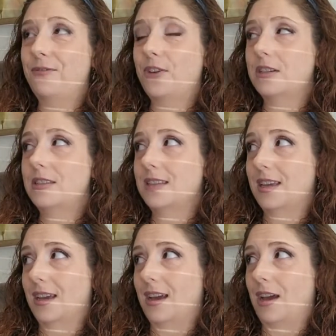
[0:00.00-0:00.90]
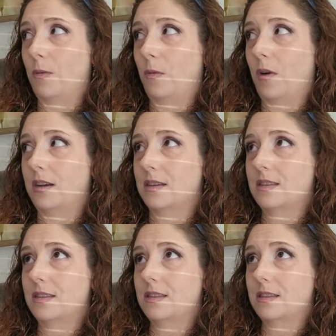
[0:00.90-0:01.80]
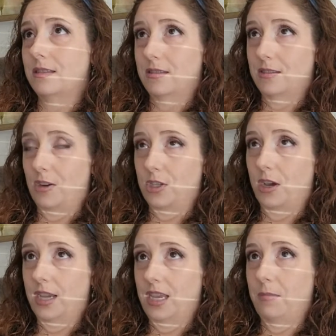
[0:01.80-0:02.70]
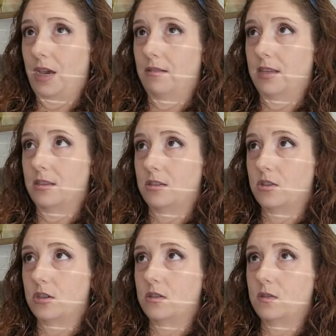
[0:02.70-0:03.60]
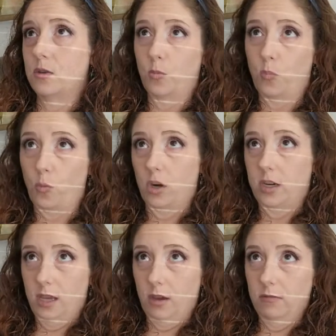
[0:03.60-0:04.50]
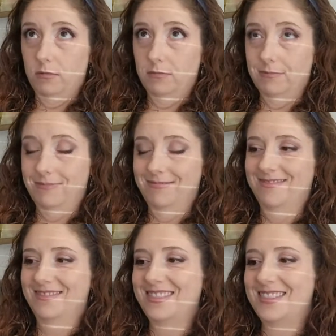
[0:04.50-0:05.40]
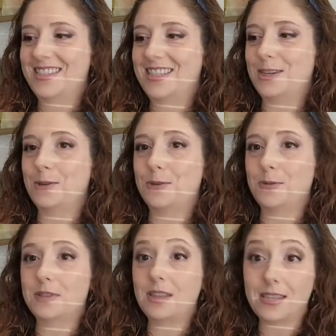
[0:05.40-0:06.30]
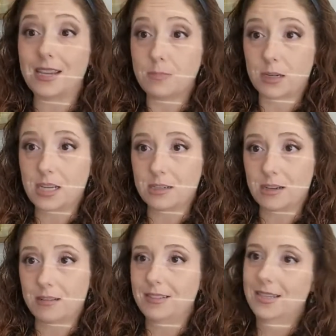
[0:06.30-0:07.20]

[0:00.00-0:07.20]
first thing I want to start talking about is just to warn you to set the expectation